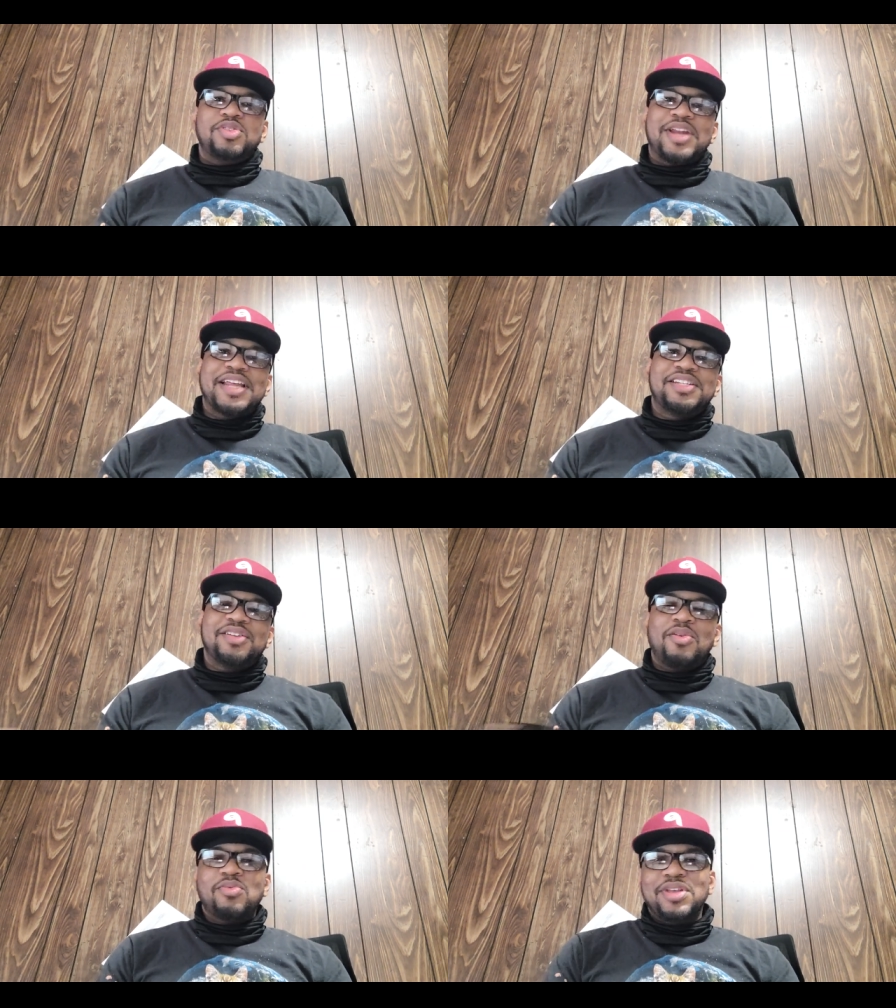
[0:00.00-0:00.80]
So that's
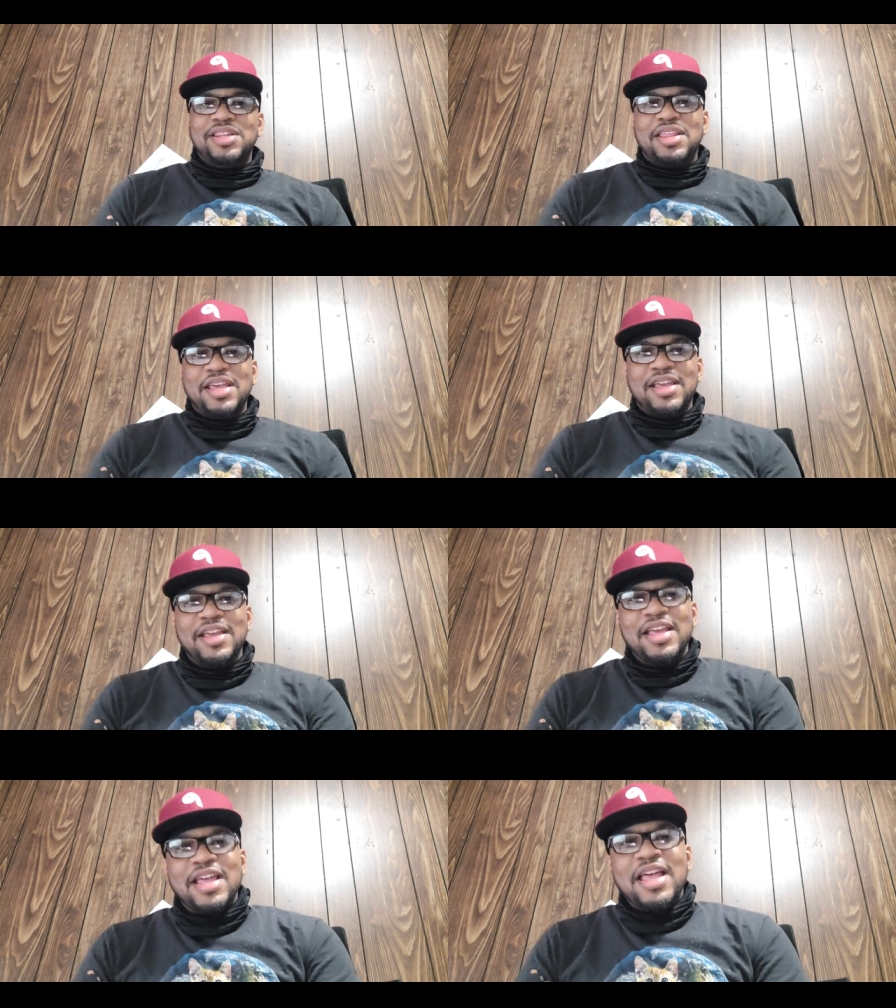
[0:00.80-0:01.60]
the only thing
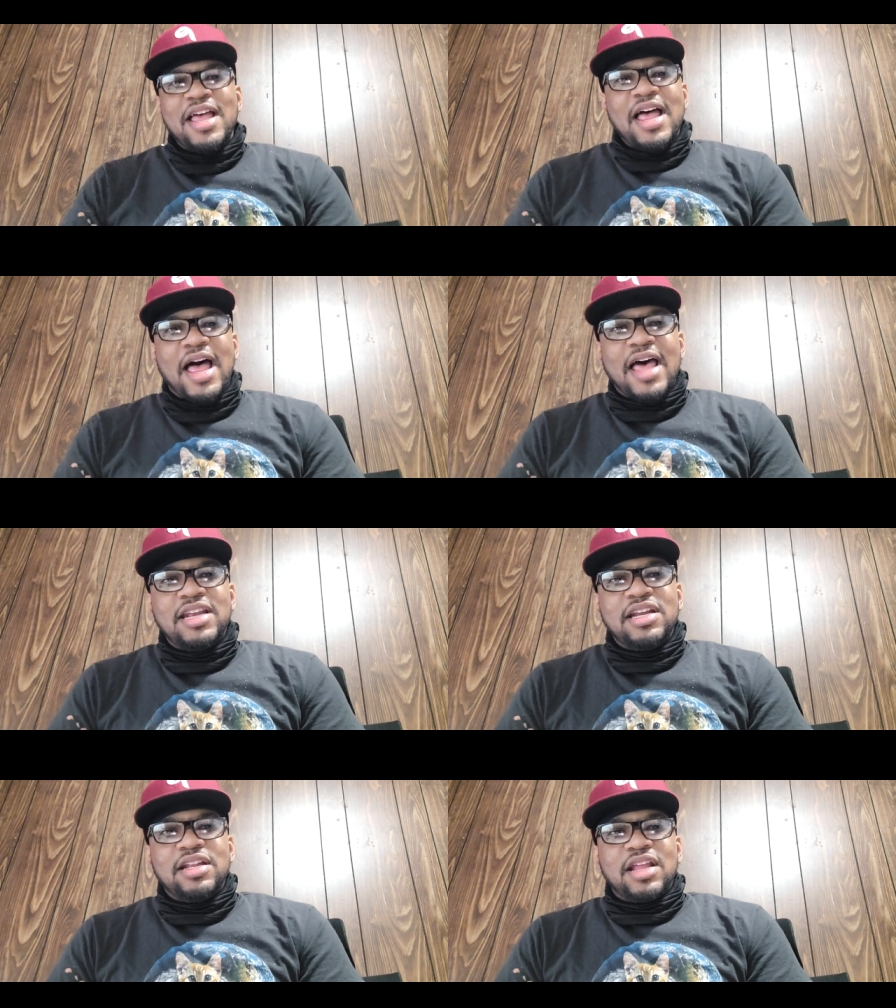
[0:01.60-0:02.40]
I
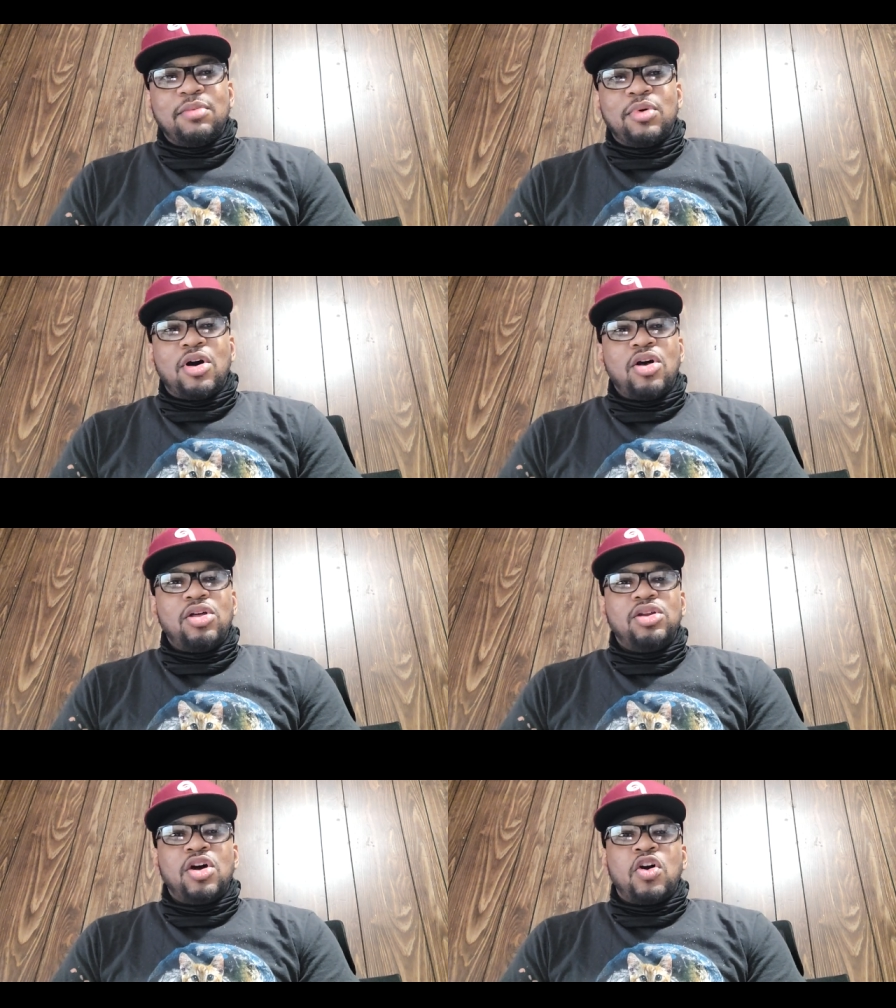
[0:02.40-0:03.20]
didn't like. But all
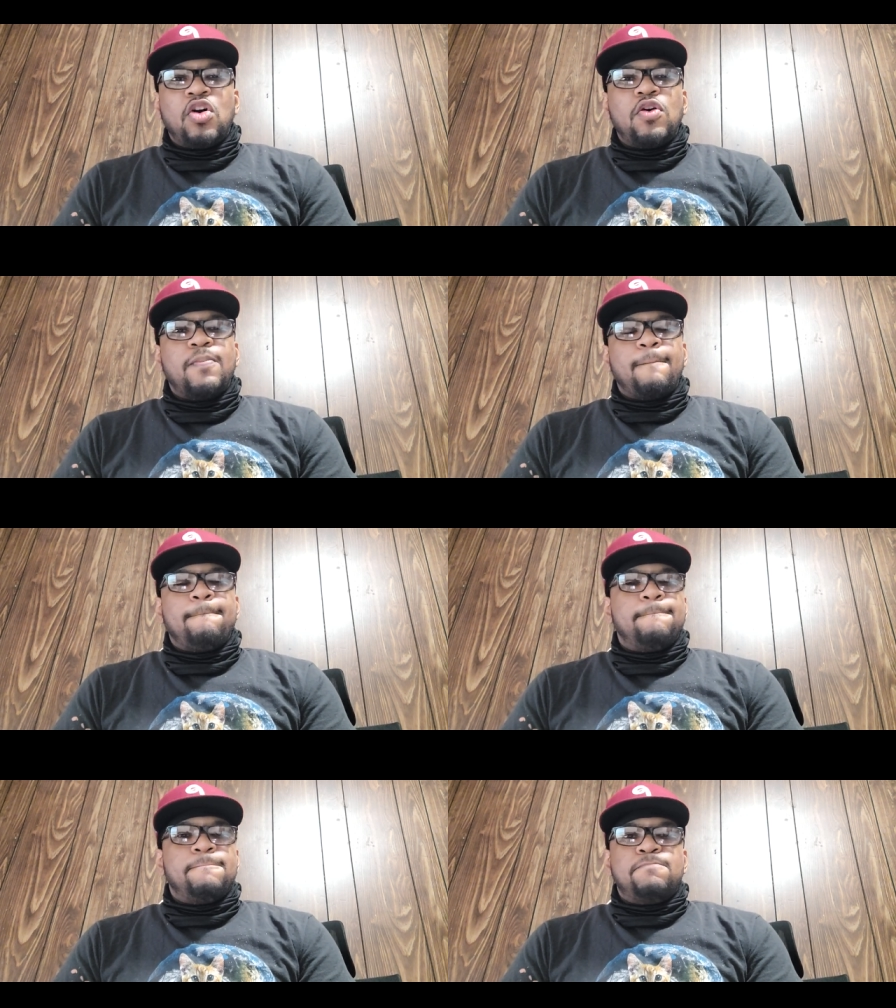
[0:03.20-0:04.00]
in all,
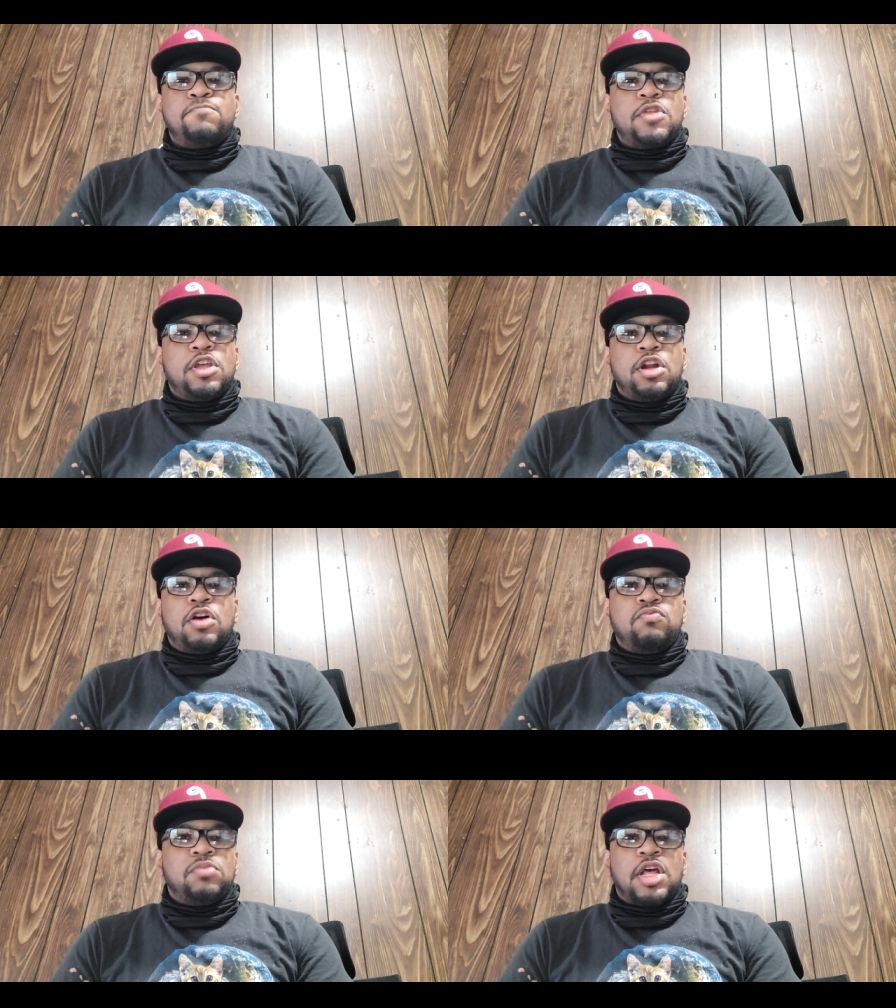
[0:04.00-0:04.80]
you
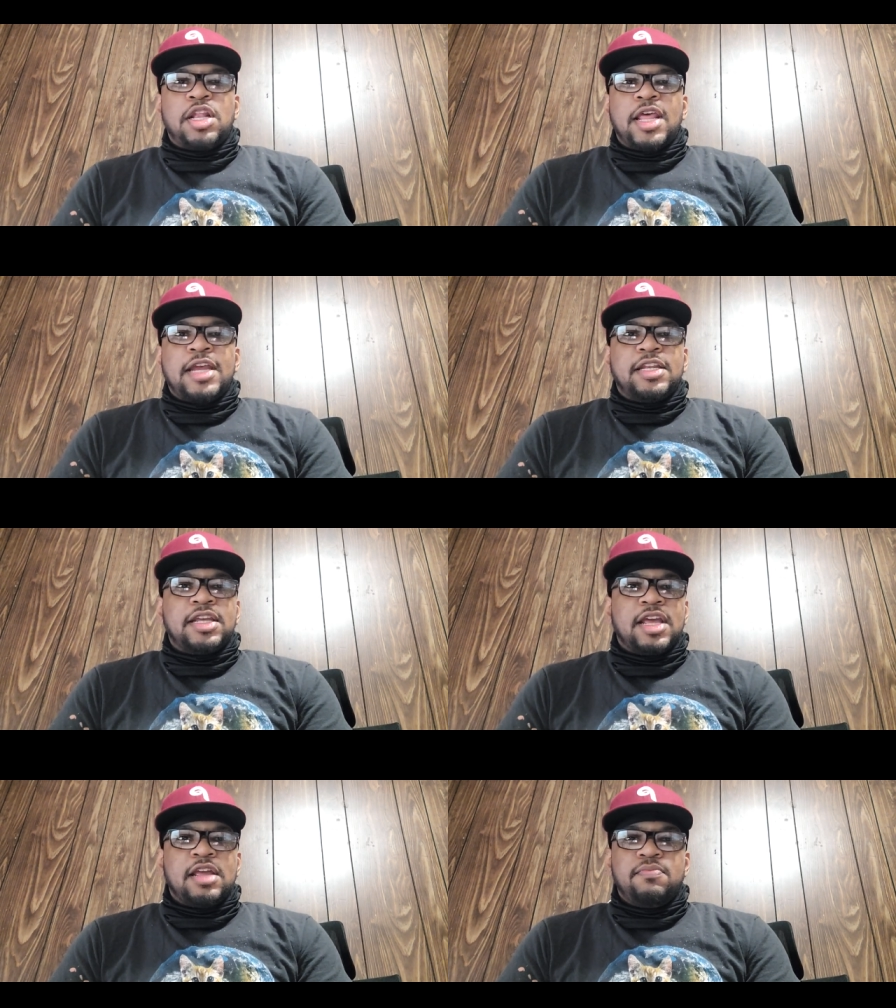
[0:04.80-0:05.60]
know, I like the
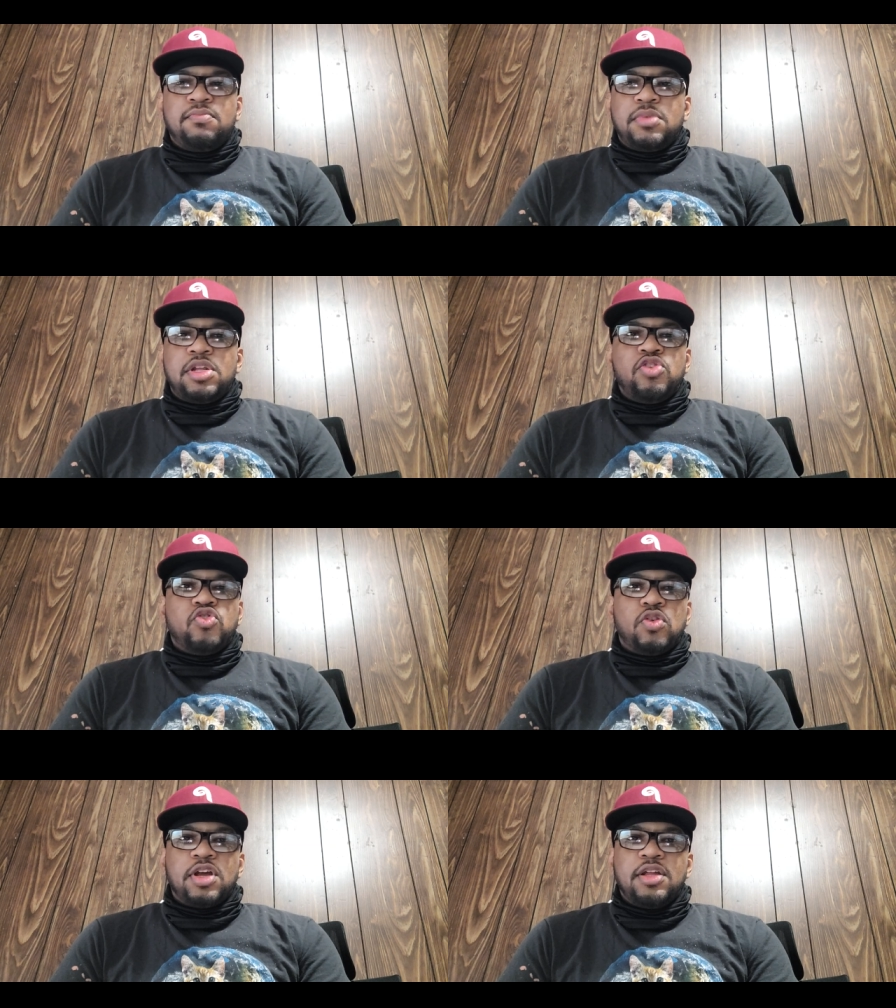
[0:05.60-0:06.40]
game,
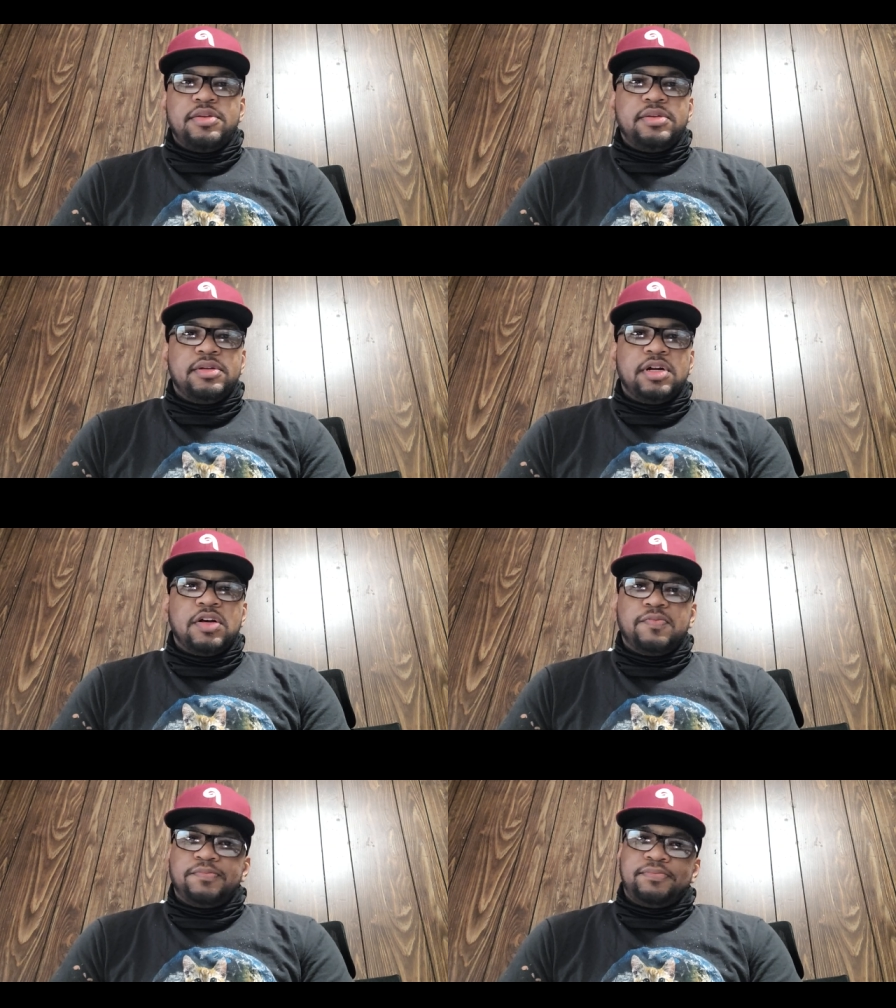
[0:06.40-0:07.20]
enjoy it, you know.